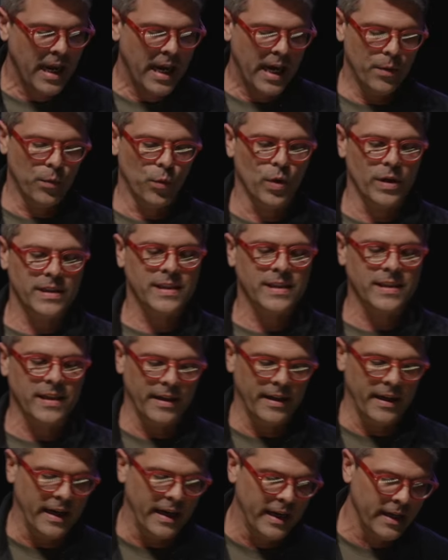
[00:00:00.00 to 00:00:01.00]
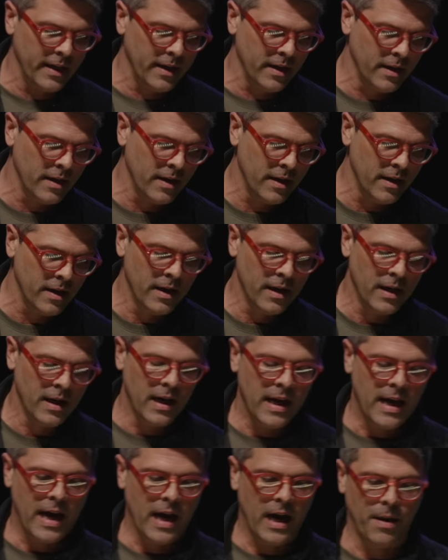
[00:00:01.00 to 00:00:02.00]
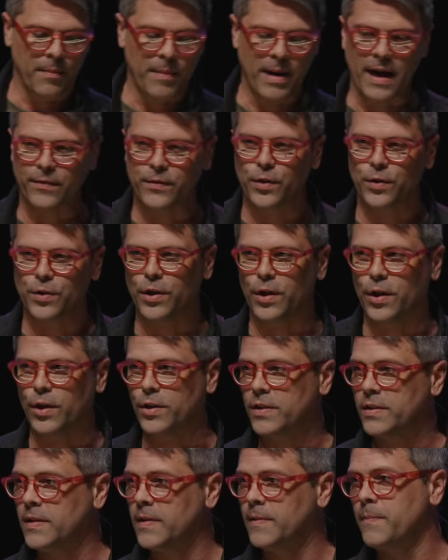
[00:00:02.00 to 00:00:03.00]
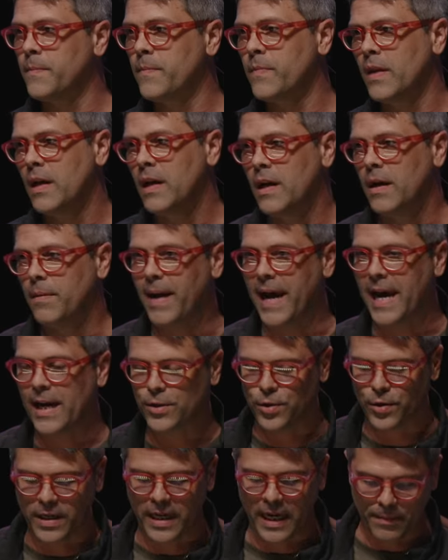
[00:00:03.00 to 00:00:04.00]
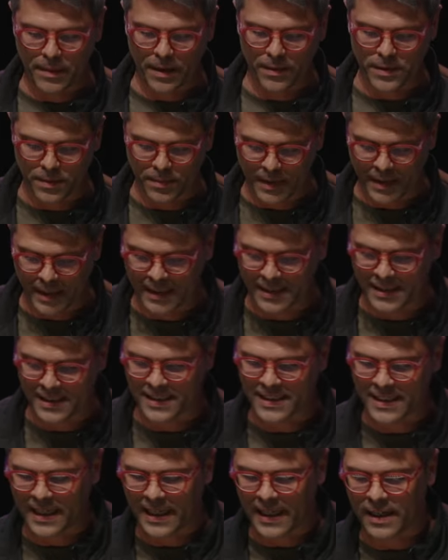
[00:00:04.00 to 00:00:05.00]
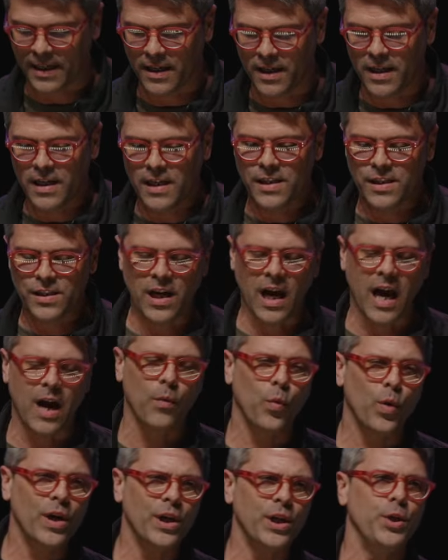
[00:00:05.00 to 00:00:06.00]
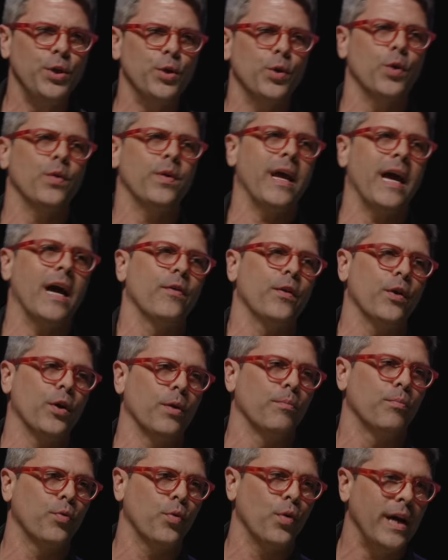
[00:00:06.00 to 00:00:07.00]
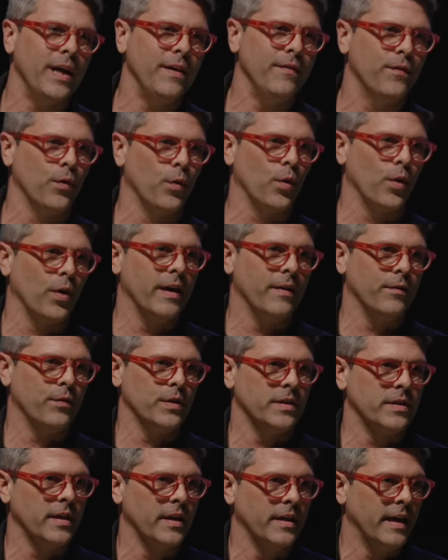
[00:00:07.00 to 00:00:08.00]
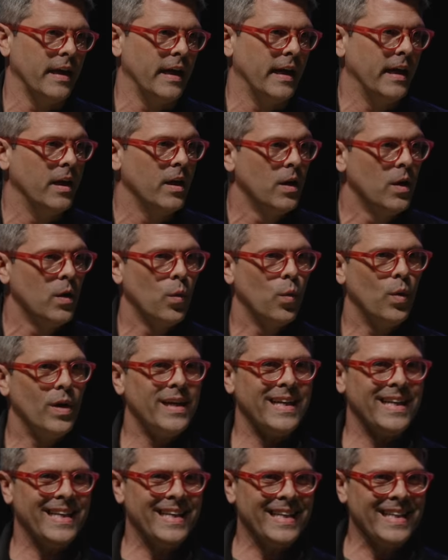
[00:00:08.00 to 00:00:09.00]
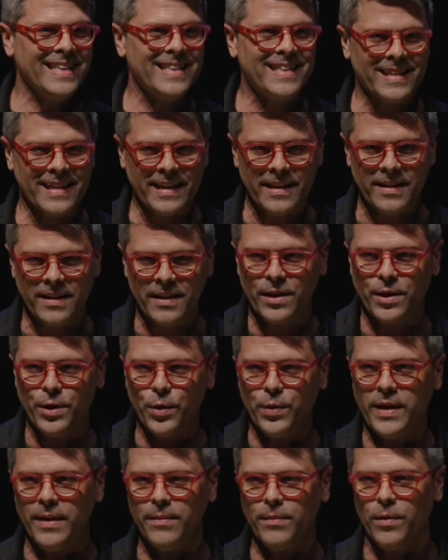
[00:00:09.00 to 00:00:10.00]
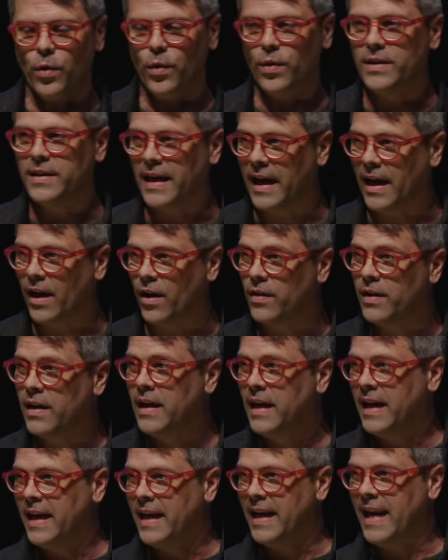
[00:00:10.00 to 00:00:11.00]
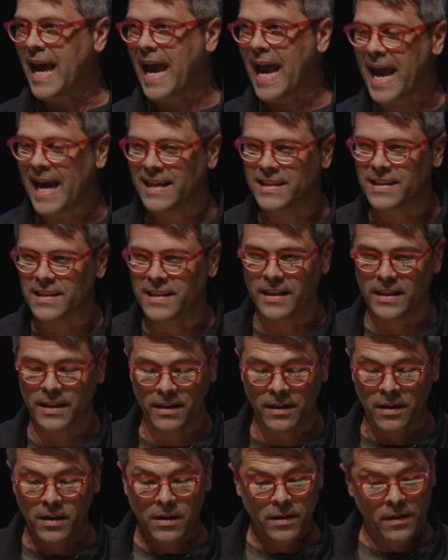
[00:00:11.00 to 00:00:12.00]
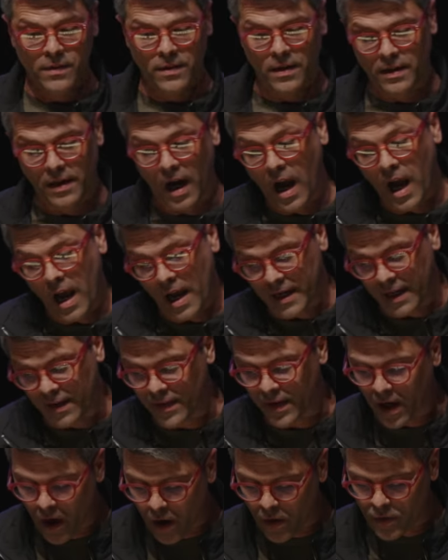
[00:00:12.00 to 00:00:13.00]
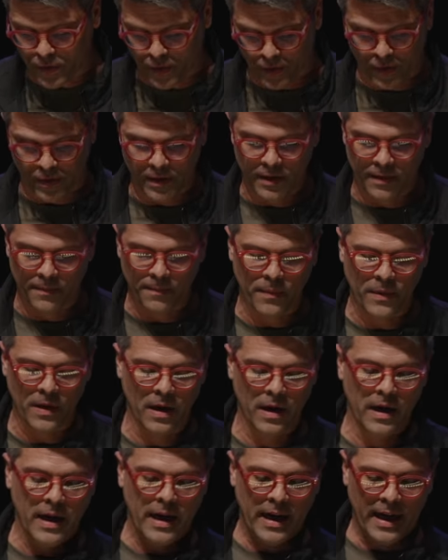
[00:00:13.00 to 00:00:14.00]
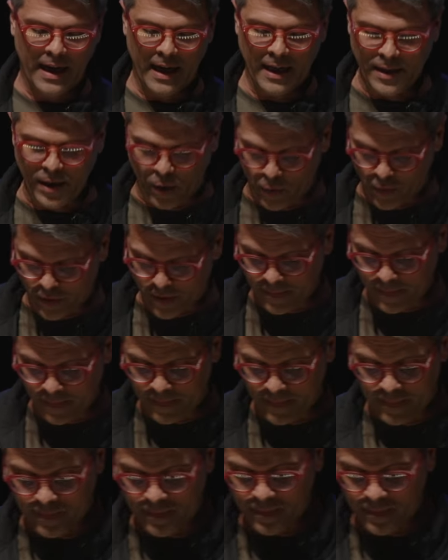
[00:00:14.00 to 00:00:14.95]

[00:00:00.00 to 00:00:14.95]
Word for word: And one Sunday um, after church, Pastor came up to me and said, Scott, what do you go down there and pray for every Sunday? What is it that you keep going down and asking God at the altar? And I told him,